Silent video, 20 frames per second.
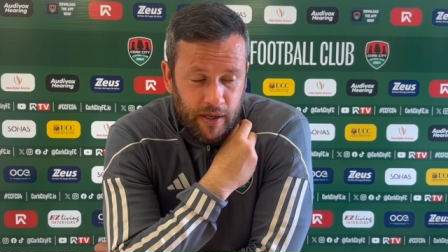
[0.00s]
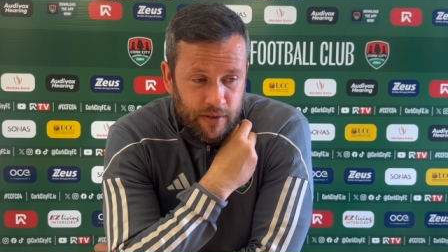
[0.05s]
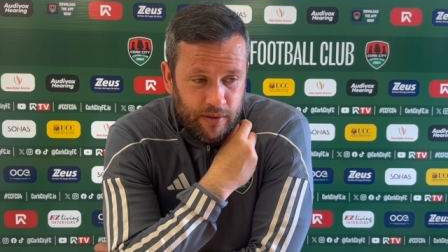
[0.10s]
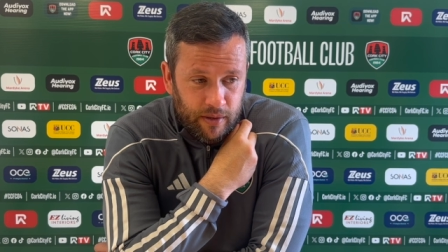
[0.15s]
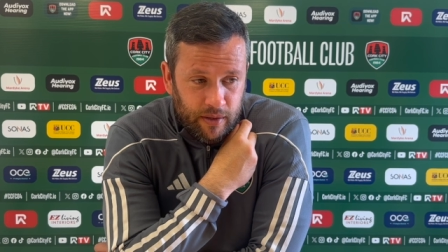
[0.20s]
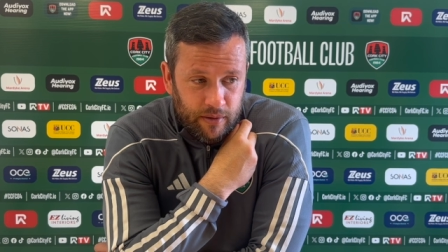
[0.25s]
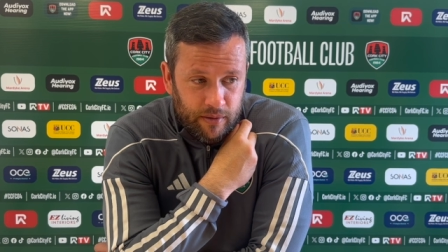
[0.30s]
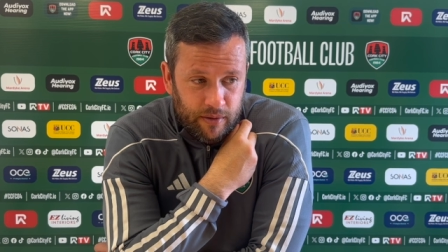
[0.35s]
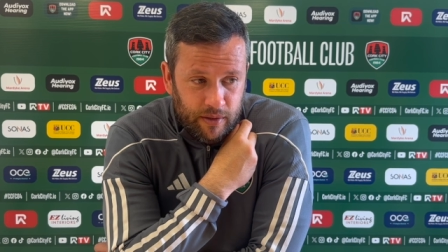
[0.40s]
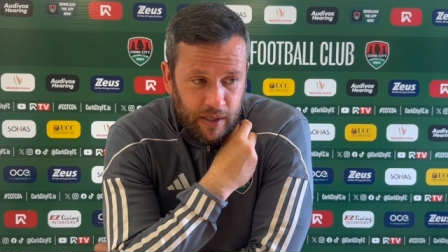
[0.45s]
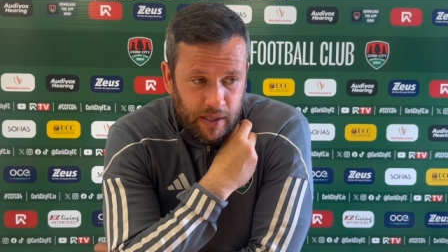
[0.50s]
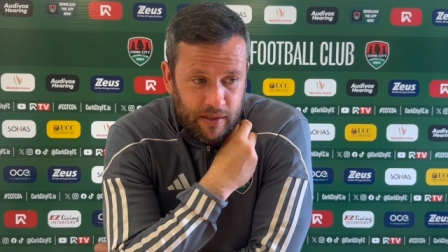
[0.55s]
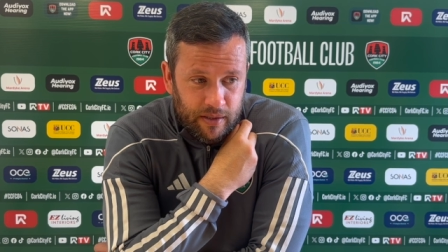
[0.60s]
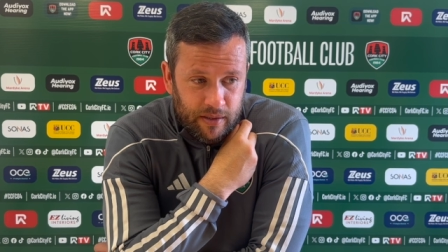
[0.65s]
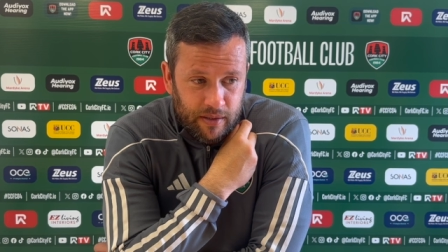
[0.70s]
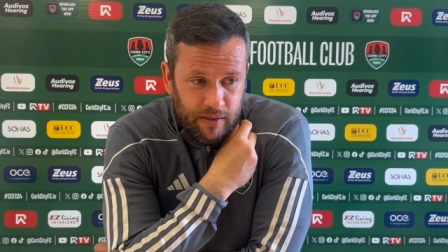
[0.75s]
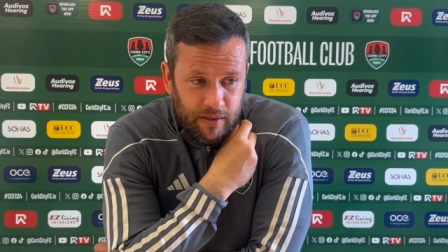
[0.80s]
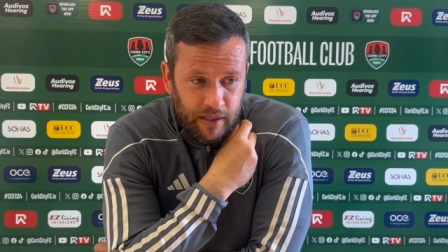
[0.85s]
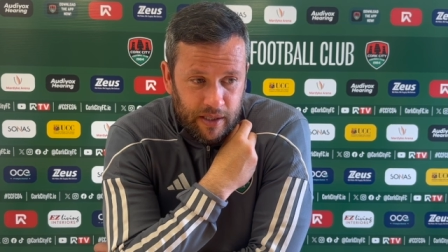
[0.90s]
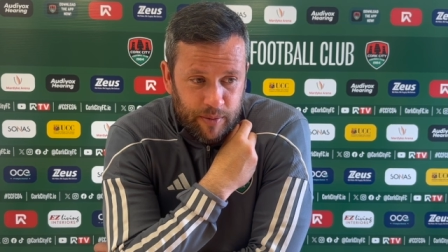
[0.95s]
So
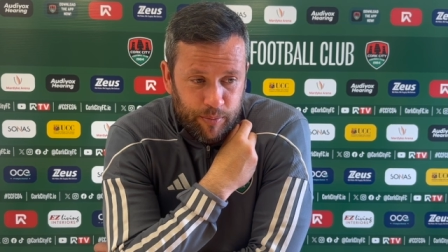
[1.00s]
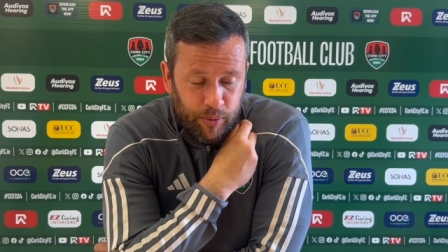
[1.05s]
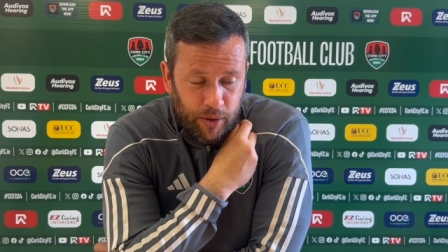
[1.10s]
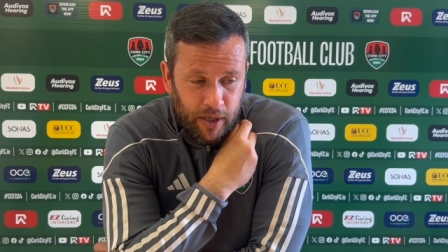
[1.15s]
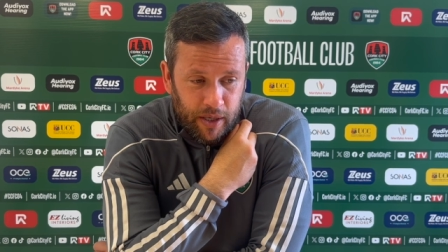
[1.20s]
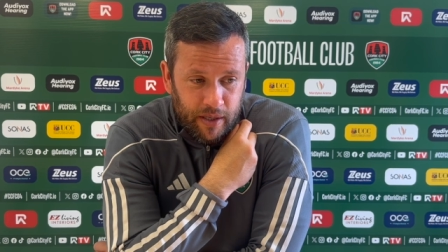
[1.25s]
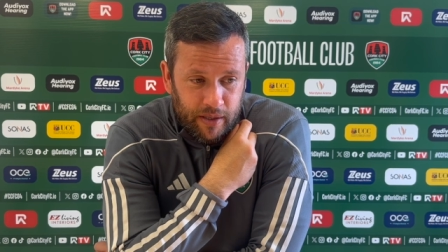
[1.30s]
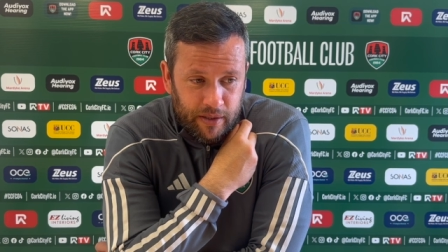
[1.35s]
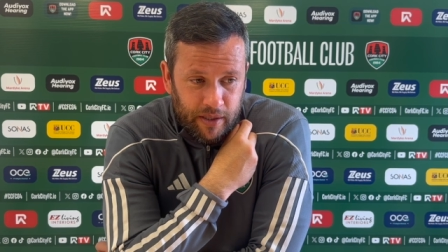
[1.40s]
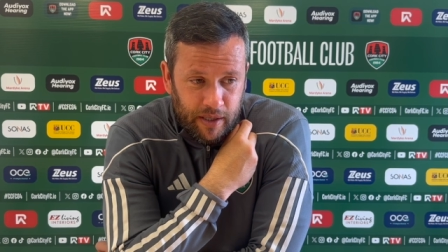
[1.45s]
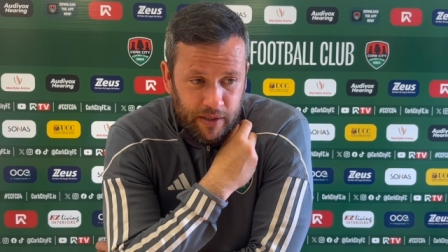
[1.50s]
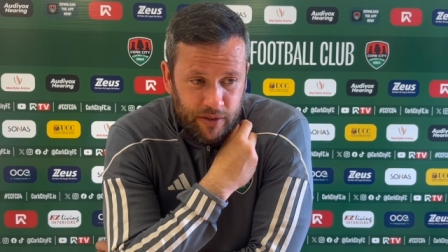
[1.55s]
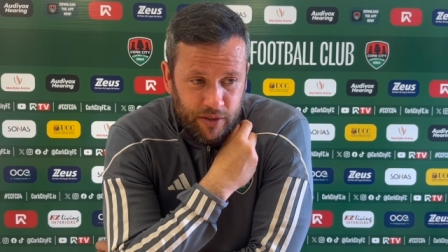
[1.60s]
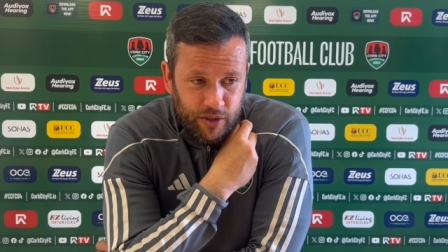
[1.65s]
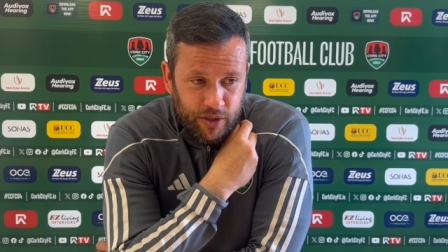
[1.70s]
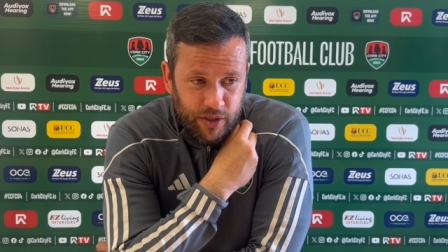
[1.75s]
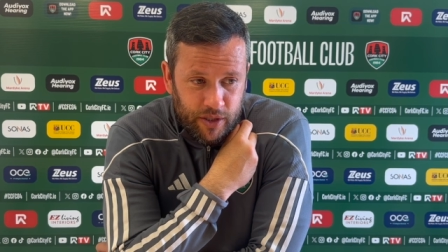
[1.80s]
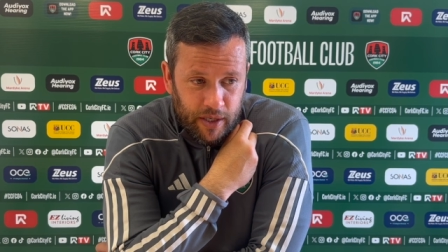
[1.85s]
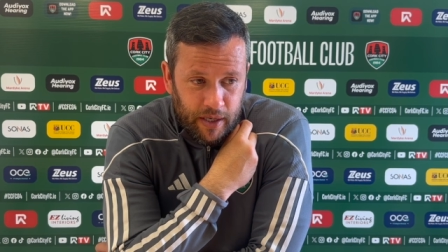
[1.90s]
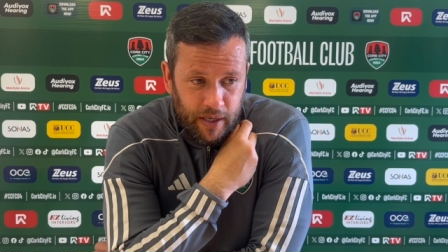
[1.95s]
that's brilliant that
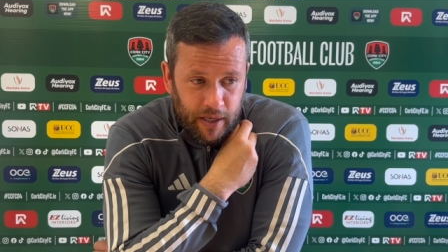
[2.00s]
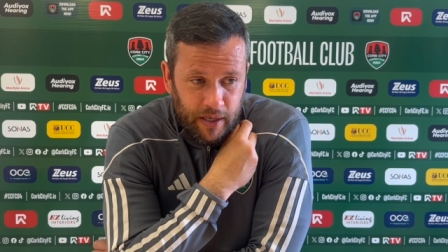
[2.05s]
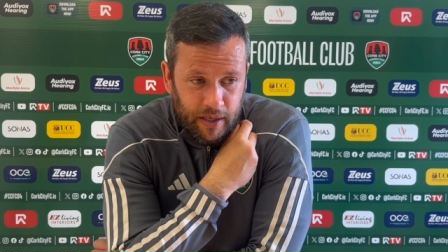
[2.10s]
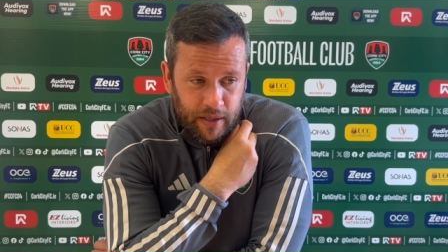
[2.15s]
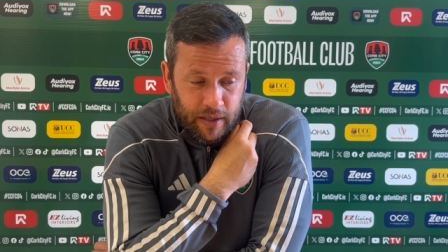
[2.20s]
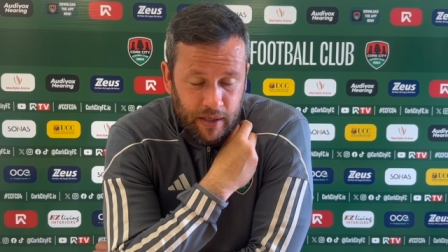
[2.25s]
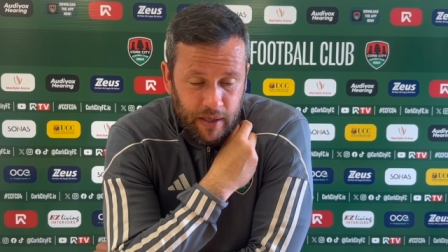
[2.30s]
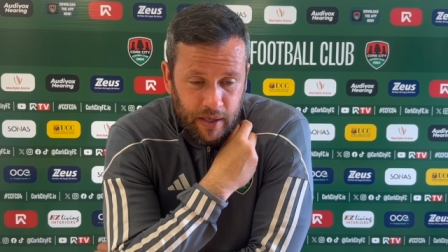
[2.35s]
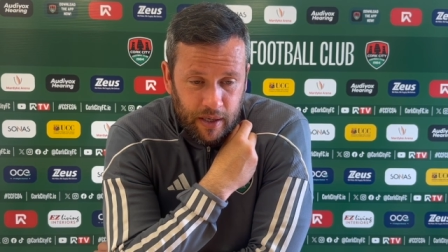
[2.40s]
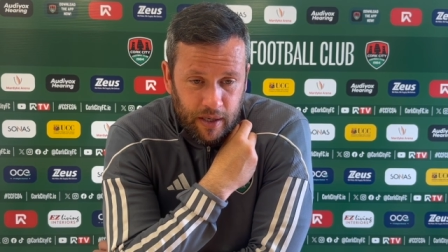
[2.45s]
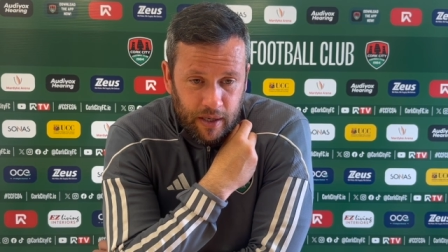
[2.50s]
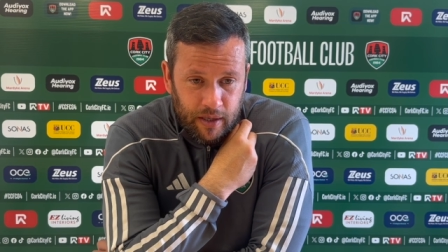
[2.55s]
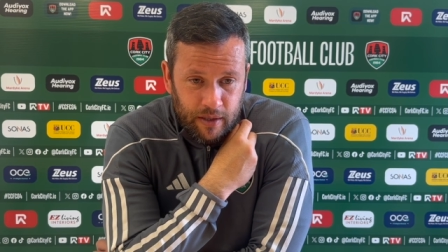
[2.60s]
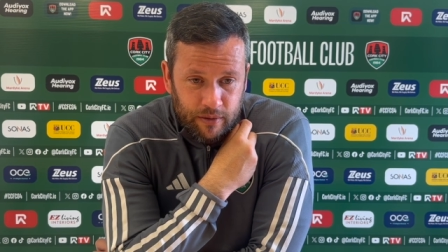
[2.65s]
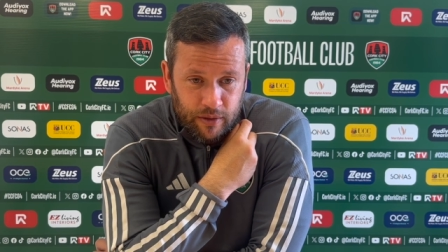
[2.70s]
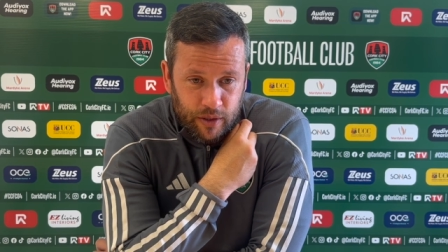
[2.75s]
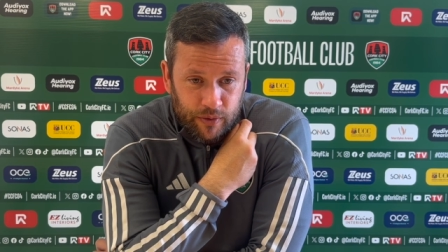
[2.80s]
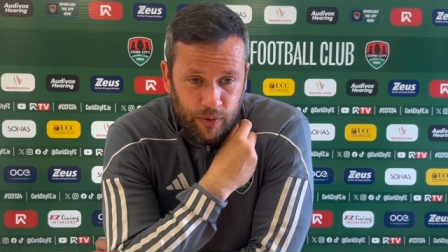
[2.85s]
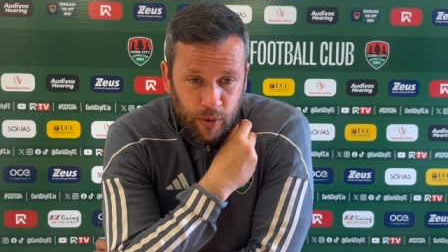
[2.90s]
there's